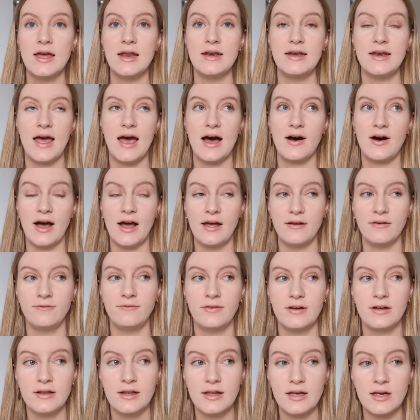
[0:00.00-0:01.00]
Now I
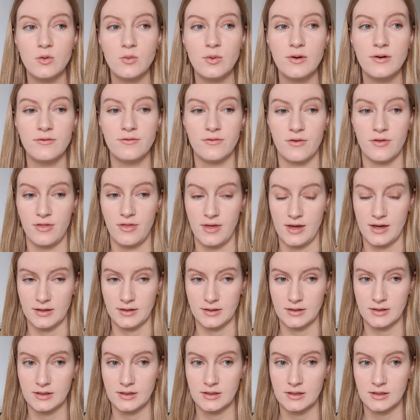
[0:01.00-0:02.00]
feel like with
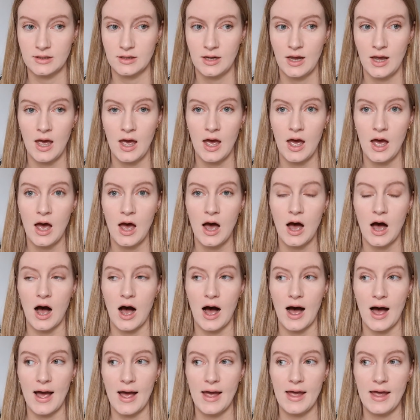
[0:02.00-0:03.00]
this,
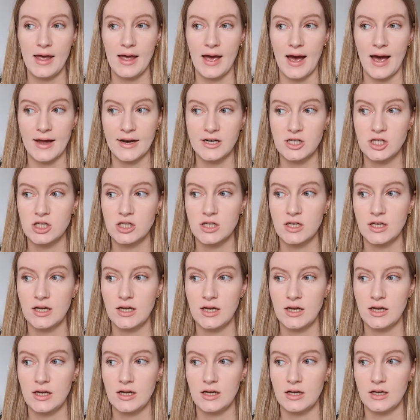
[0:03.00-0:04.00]
I
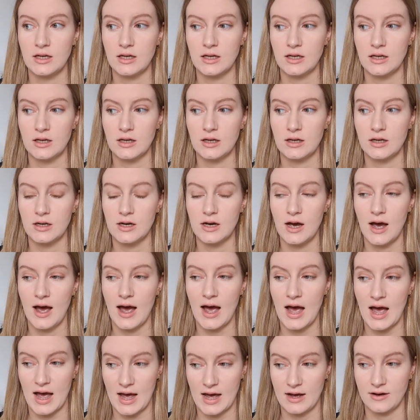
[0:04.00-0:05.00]
actually
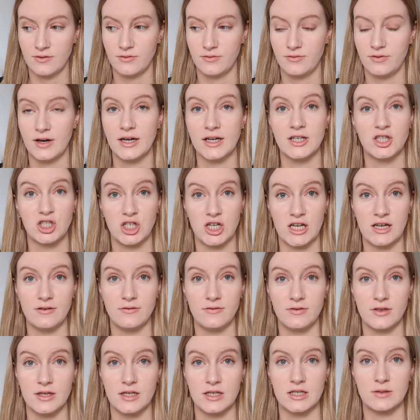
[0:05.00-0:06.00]
have
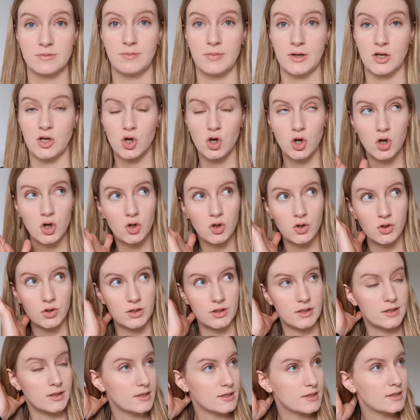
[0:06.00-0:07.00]
achieved this
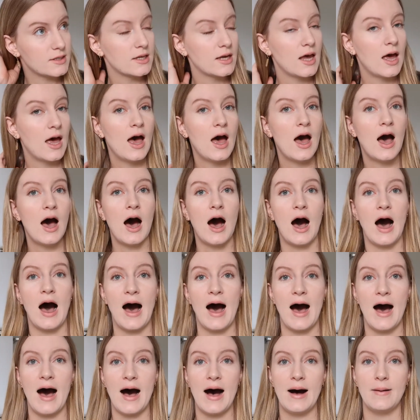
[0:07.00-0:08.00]
because
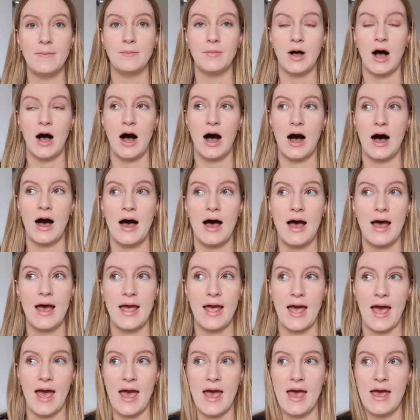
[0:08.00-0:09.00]

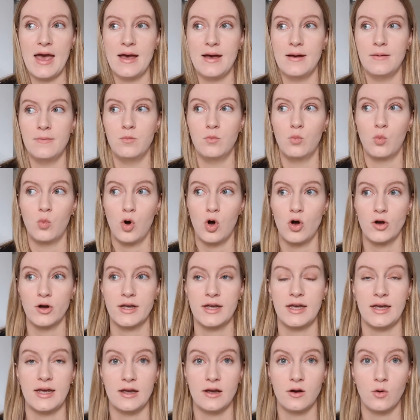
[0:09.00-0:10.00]
I am
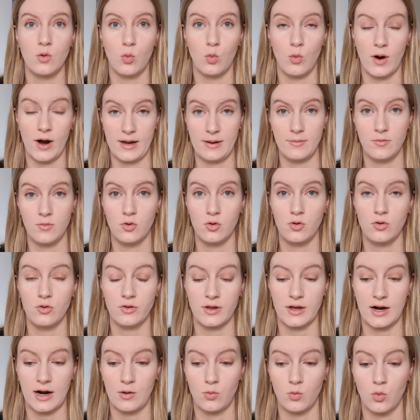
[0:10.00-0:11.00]
working way
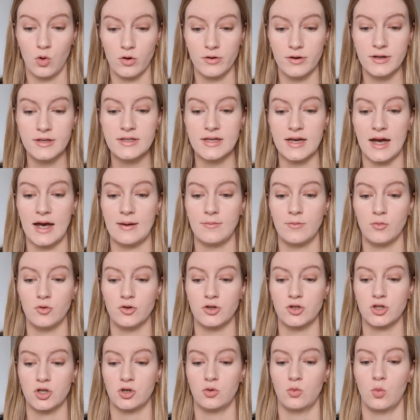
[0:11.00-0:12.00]
more than I was. I'm
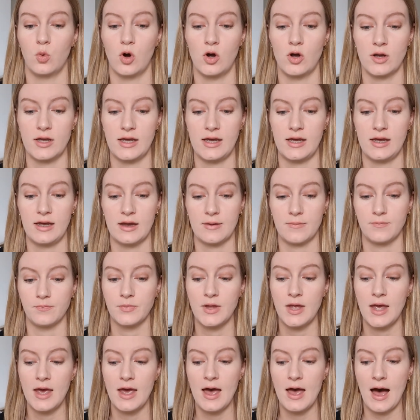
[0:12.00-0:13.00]
also working
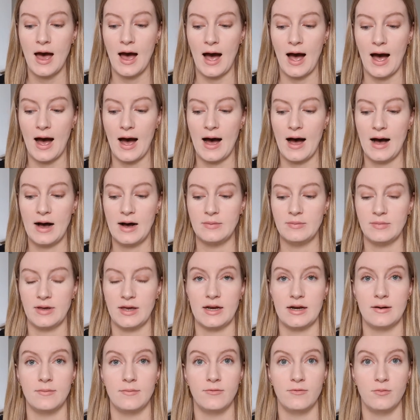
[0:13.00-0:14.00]

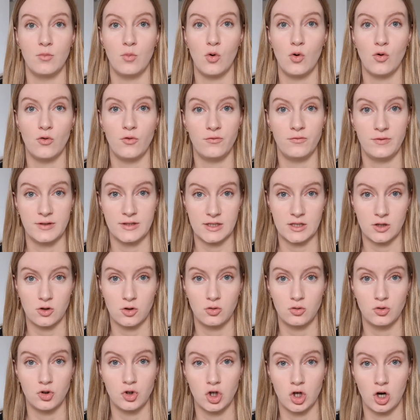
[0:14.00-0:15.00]
in a more
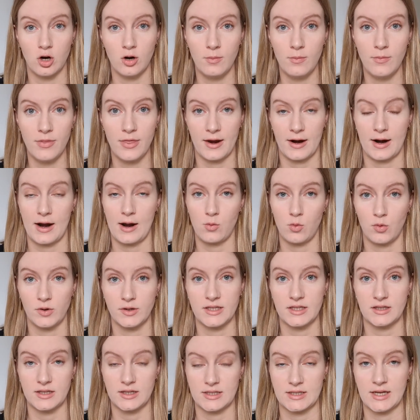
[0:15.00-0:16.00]
physical job than I
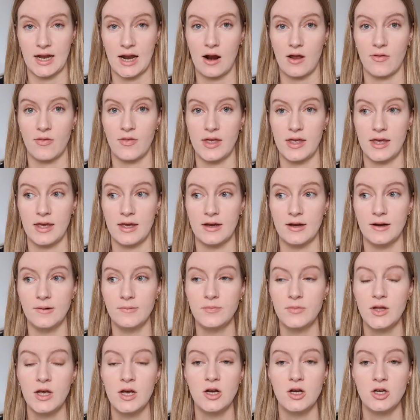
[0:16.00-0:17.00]
was at the start of the
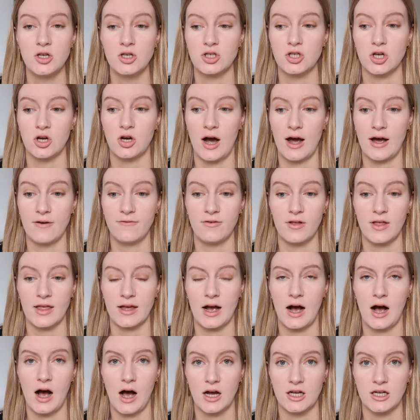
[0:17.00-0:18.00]
year. So I feel
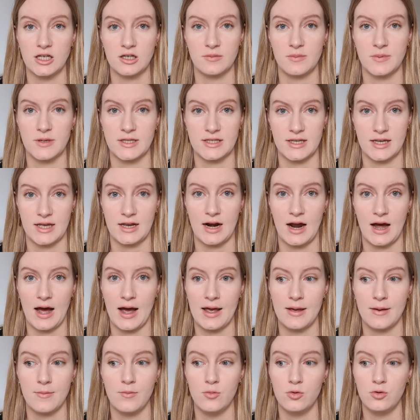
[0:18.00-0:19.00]
like 100%
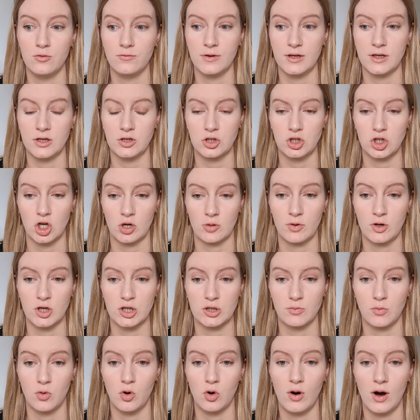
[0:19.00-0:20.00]
I am moving so
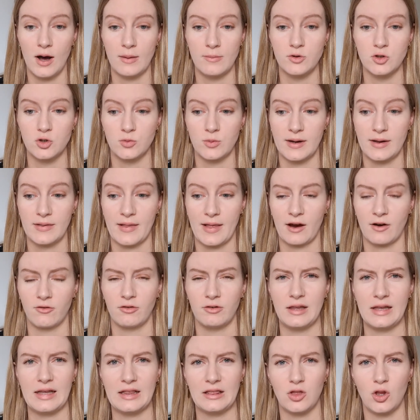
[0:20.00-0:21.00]
much more. I'm doing like
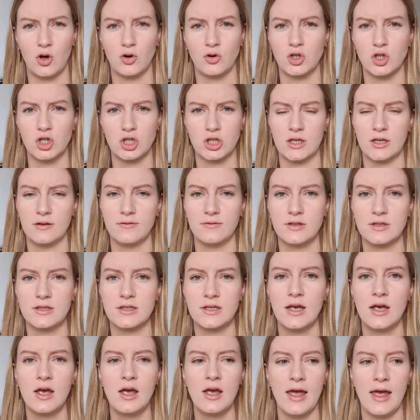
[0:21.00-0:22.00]
really long
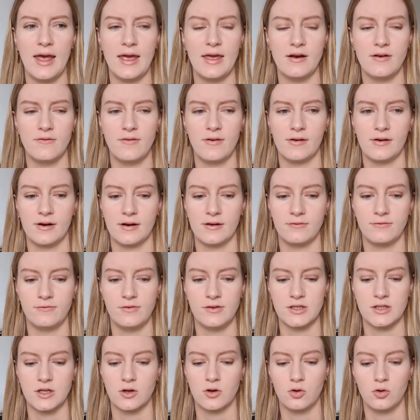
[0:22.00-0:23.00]
shifts in a very
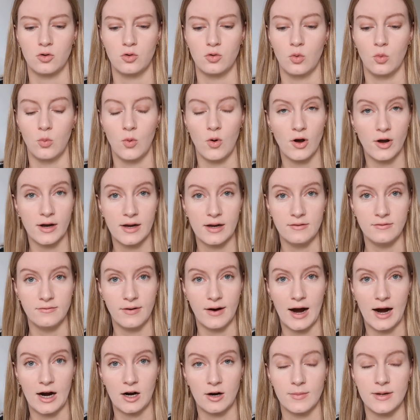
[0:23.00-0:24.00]
physical work
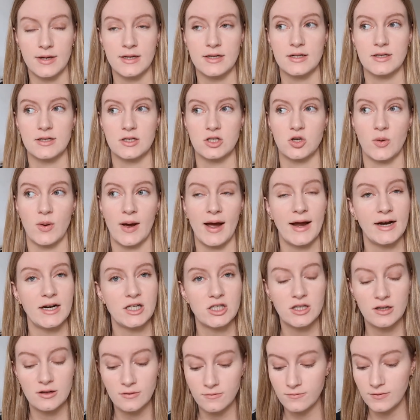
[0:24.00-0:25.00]
environment. So I
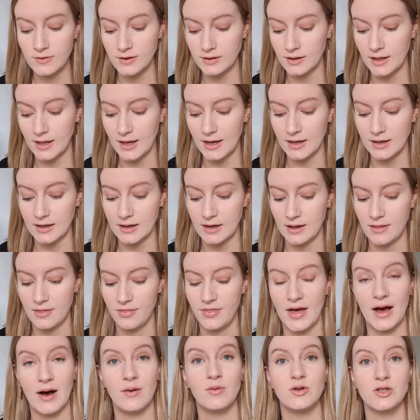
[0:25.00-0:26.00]
actually feel like
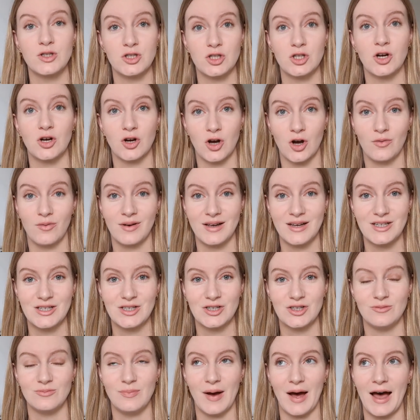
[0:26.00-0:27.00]
that one's not going
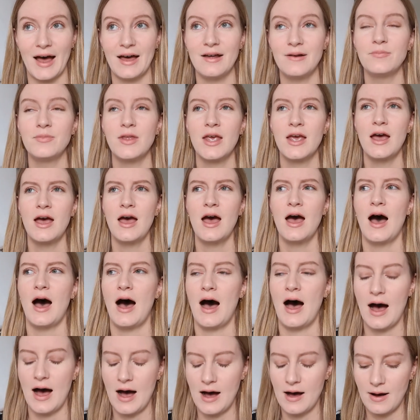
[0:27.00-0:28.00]
too bad.
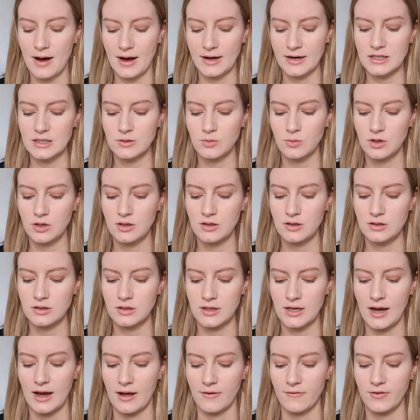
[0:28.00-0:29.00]
I just
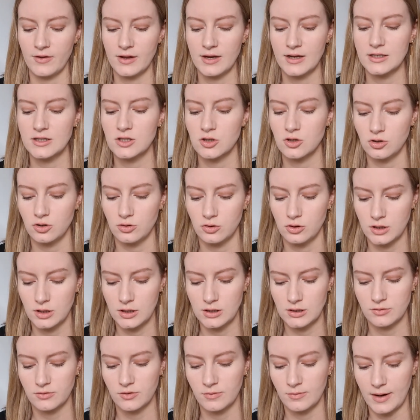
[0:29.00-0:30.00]
wanted, yeah, I feel like it's good because
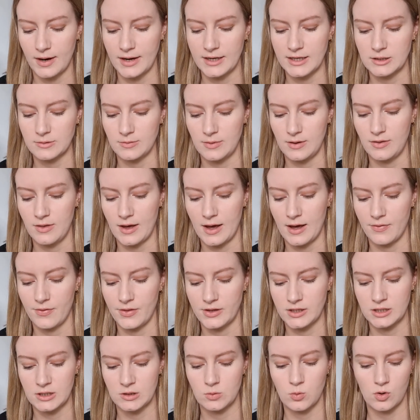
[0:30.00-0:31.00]
this reminds me that
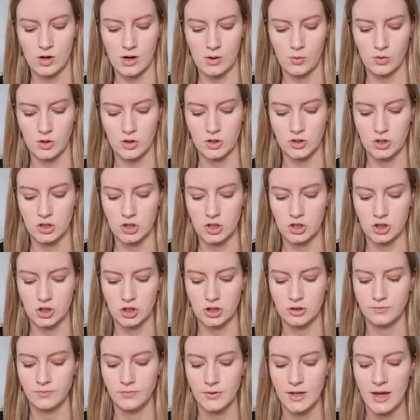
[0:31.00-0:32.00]
this is what I wanted to
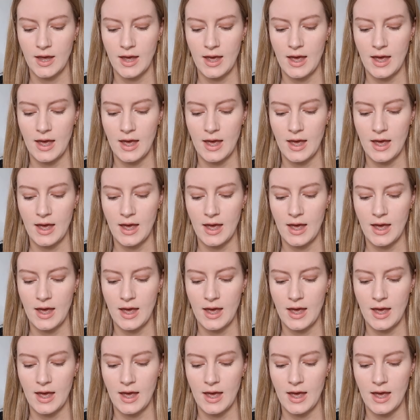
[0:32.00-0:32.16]
do.